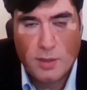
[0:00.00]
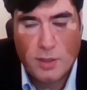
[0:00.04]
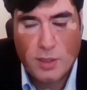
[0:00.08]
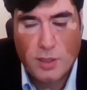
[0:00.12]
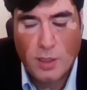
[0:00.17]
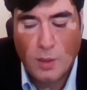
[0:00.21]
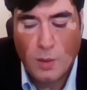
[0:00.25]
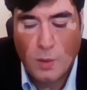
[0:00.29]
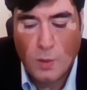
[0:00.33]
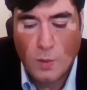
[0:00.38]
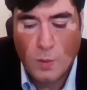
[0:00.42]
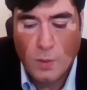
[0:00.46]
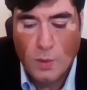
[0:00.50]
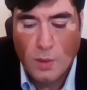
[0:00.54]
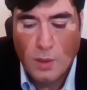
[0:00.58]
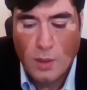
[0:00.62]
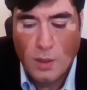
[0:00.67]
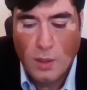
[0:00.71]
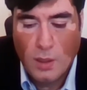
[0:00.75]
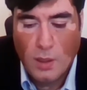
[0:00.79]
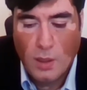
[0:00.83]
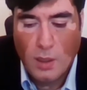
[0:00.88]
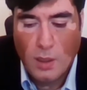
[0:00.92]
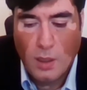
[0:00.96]
So
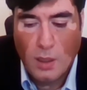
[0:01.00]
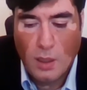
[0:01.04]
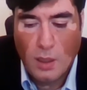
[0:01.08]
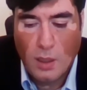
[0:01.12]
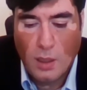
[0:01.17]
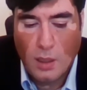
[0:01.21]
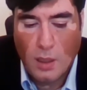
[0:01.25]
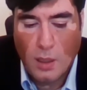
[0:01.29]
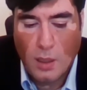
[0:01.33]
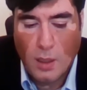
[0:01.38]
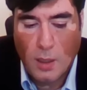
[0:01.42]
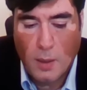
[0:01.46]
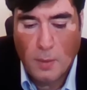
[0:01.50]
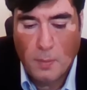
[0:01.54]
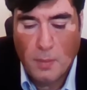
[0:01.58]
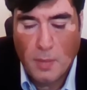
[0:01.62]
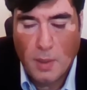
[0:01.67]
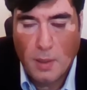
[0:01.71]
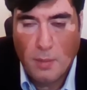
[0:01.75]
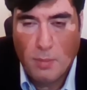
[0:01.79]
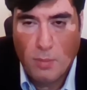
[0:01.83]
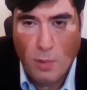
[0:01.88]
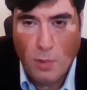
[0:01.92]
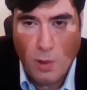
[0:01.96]

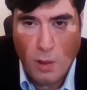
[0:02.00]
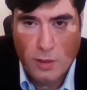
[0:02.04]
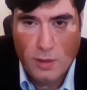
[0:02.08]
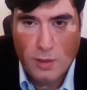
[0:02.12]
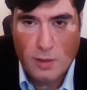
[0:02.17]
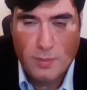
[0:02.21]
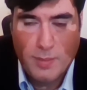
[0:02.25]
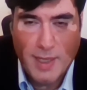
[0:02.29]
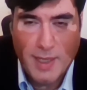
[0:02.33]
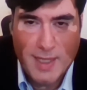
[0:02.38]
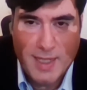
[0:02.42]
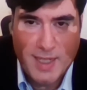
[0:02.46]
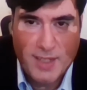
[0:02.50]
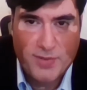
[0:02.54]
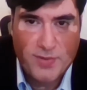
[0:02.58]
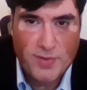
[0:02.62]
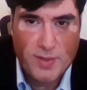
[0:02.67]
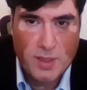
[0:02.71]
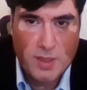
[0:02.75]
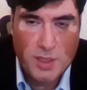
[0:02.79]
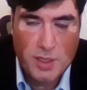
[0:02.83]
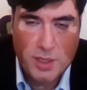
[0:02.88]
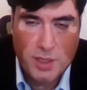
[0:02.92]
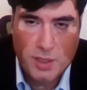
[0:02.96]
a model by
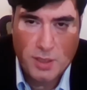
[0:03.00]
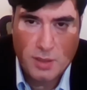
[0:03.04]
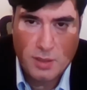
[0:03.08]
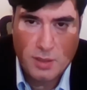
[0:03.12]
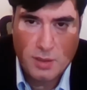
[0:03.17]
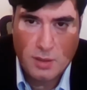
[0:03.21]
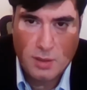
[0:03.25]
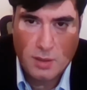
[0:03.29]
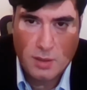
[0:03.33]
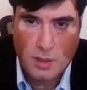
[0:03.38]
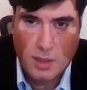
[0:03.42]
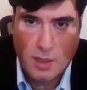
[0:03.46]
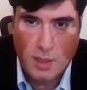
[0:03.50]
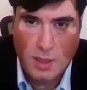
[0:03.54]
definition